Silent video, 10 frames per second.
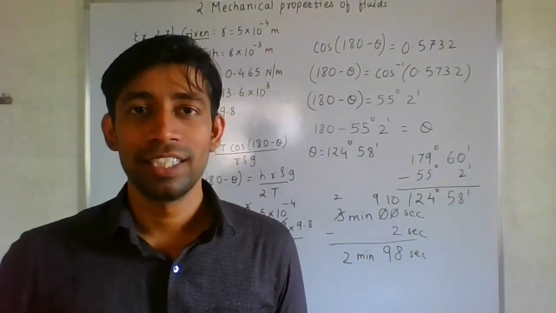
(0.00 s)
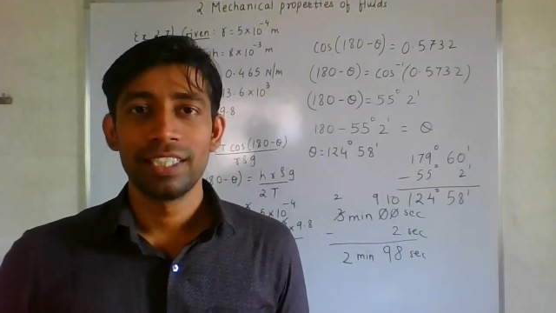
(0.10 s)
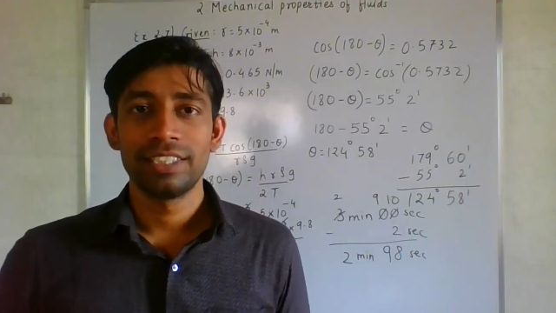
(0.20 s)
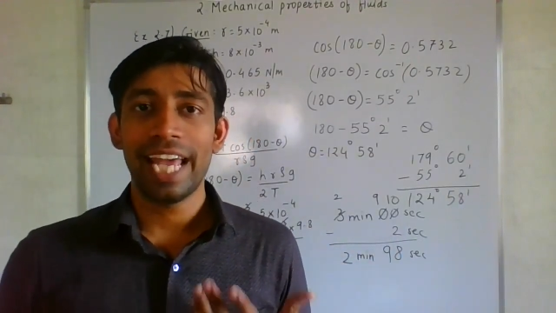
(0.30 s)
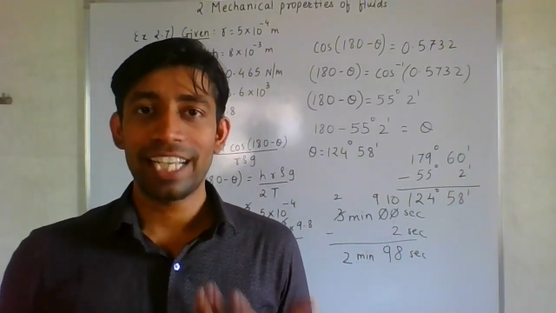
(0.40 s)

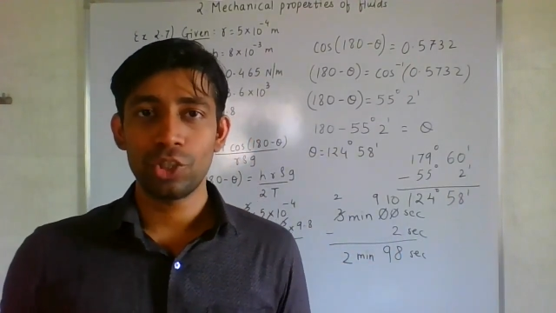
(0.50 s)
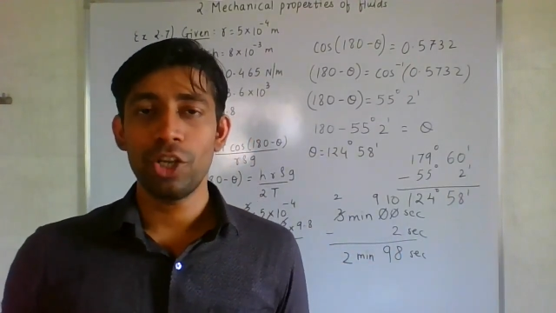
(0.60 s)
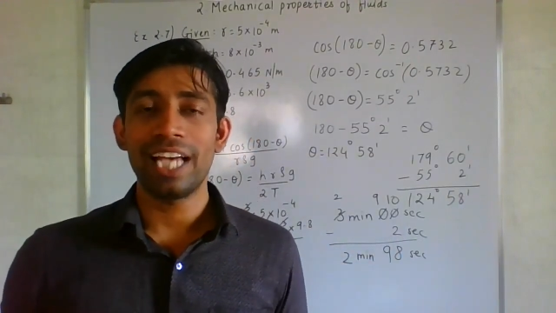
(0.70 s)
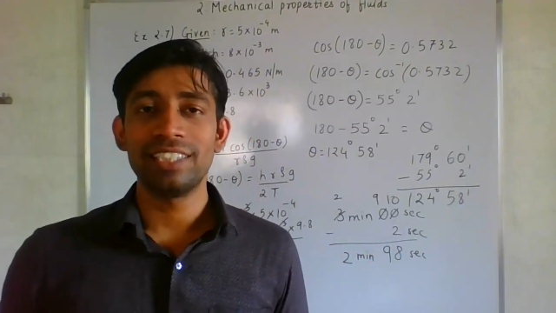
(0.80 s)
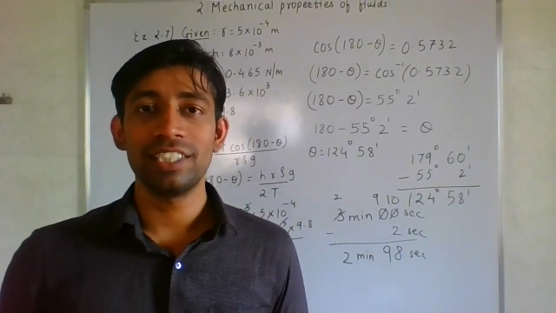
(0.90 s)
The actual
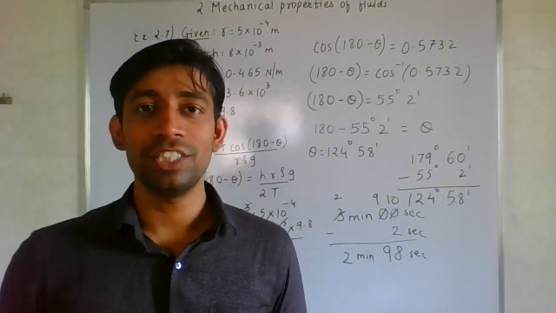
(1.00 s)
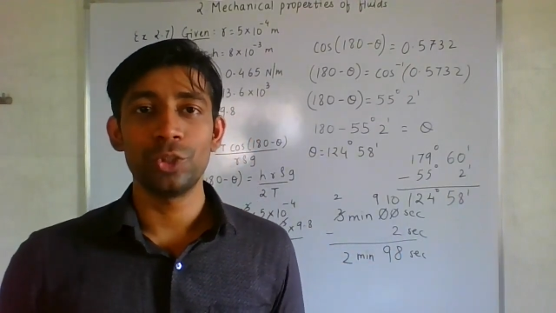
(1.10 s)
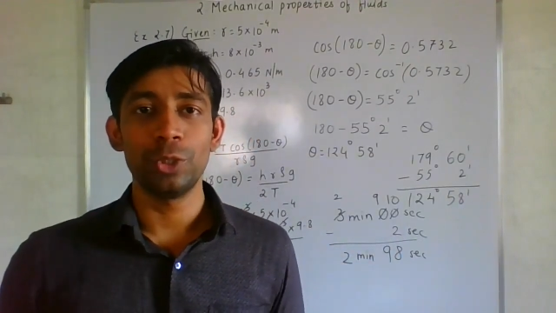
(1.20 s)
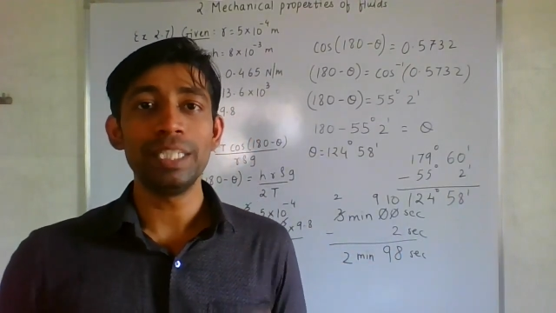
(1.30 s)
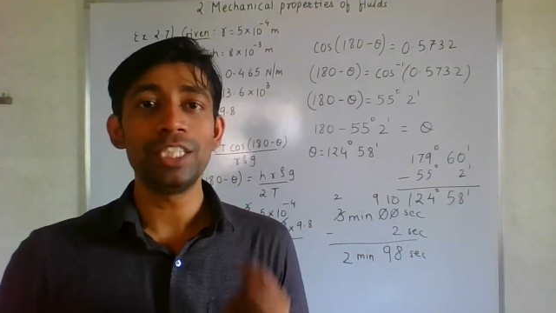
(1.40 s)
answer
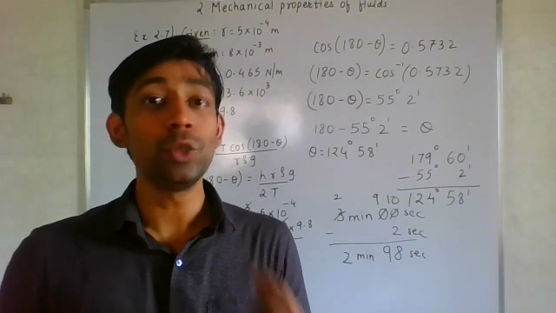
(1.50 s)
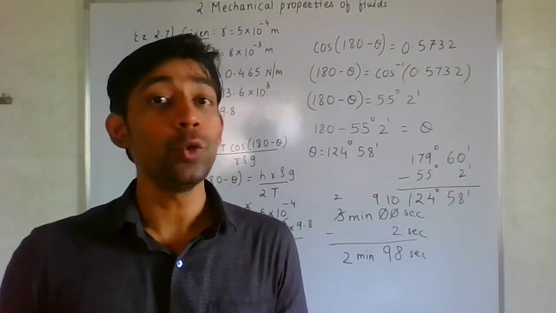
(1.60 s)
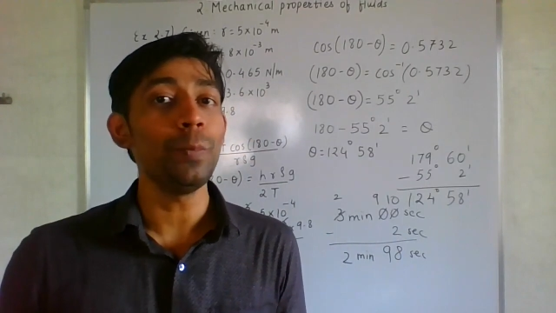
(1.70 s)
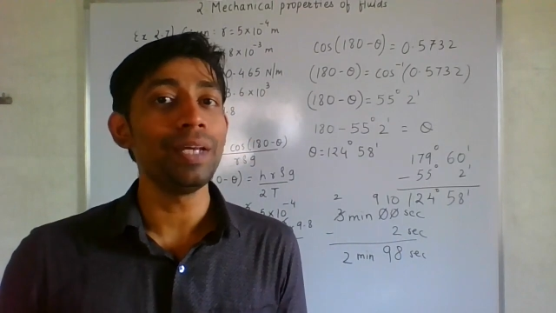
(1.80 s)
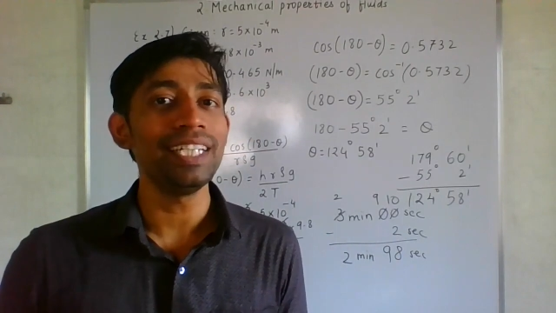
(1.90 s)
should be
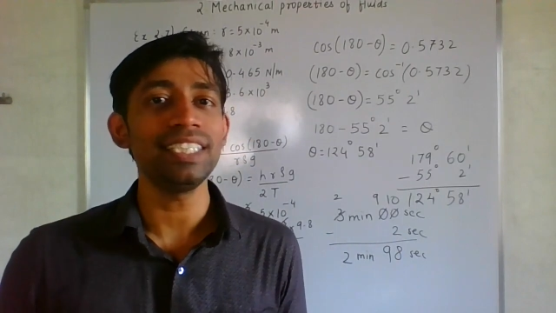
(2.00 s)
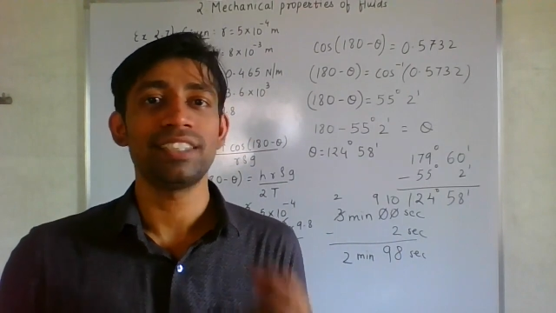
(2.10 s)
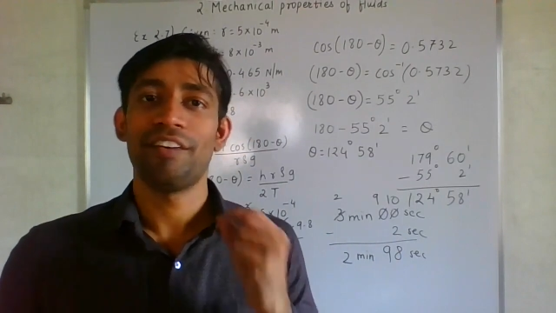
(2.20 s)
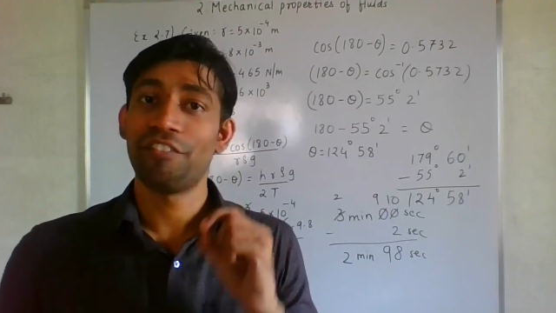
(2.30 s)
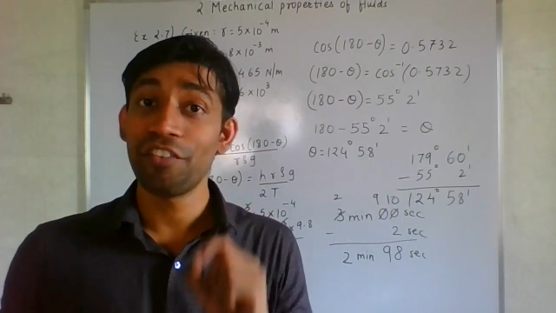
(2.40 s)
2 minutes
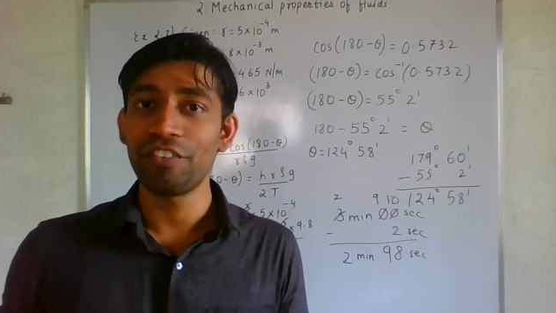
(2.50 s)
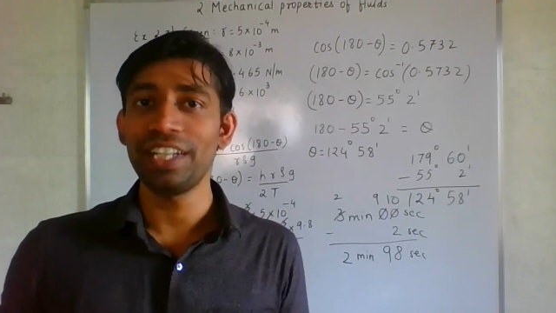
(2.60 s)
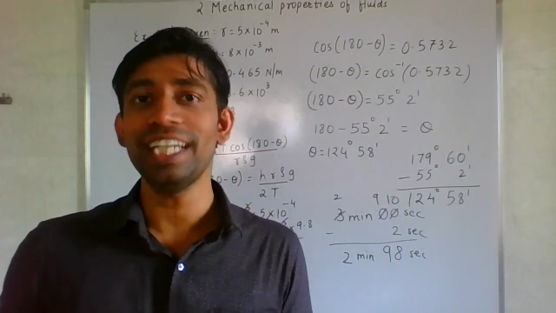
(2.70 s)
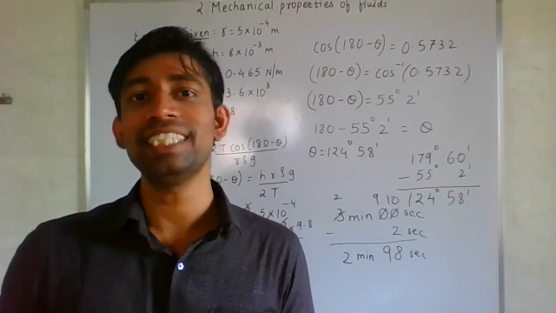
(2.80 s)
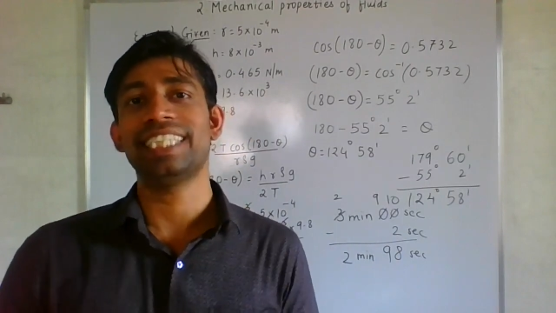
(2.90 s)

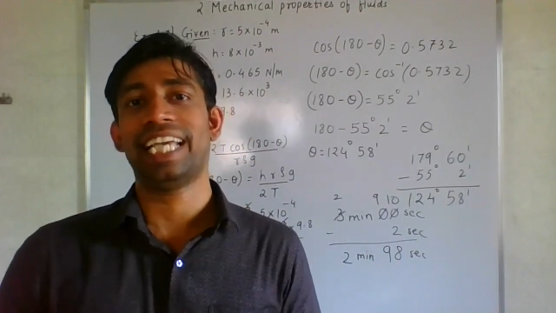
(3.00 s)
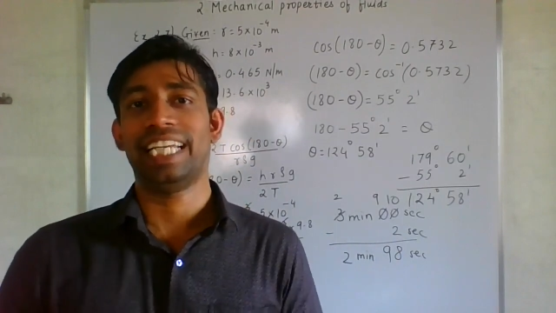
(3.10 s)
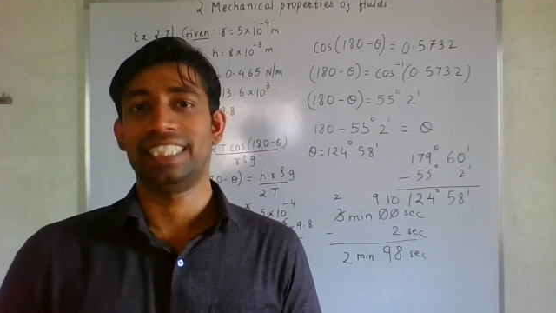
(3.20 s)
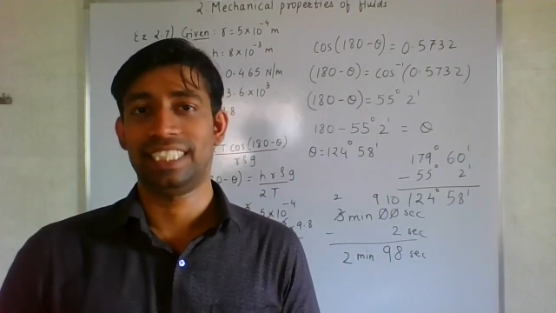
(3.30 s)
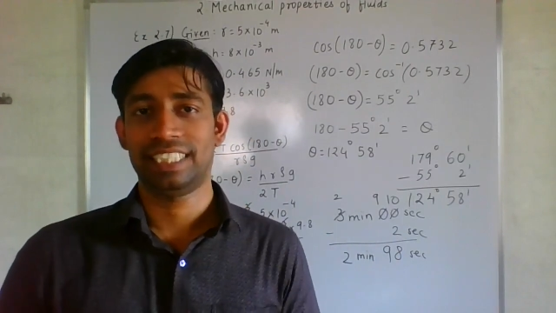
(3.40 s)
58
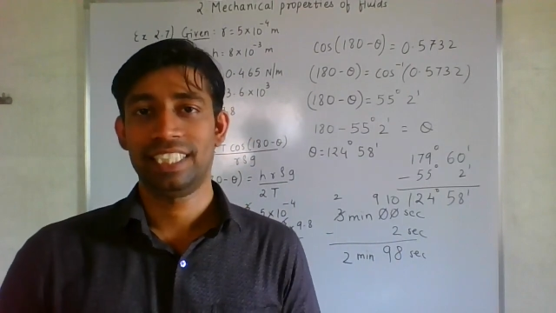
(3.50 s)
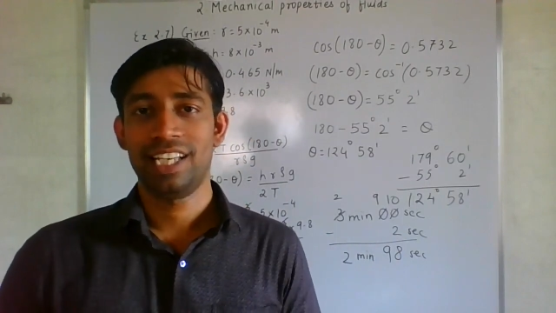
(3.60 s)
seconds.